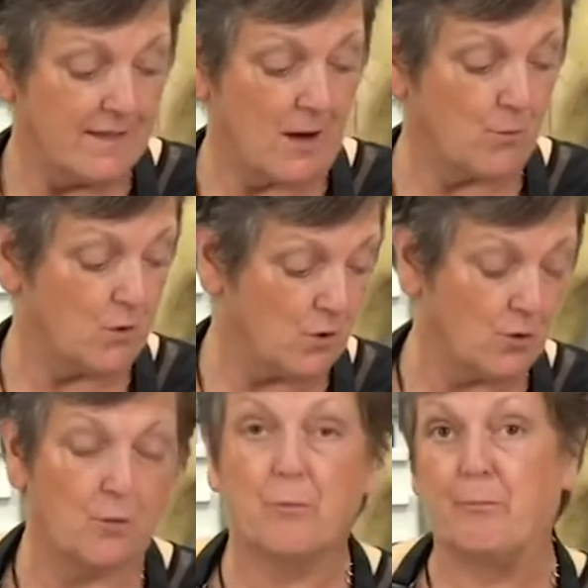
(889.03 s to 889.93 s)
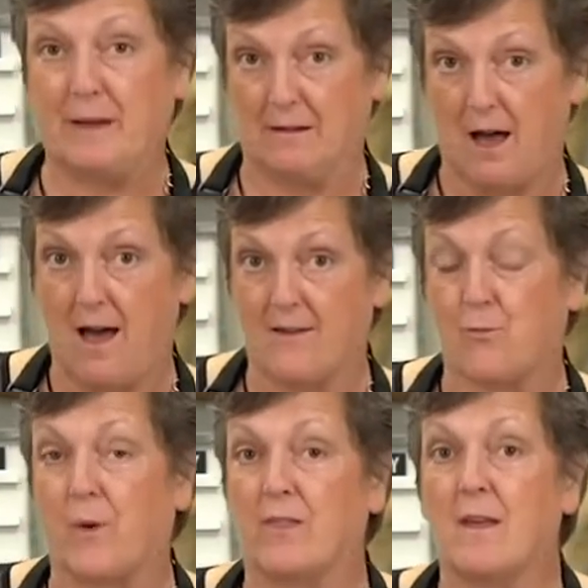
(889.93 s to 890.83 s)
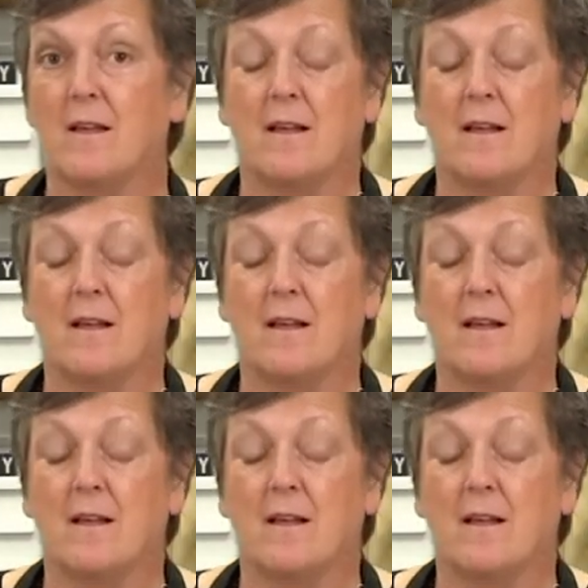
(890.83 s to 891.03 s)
that will be live with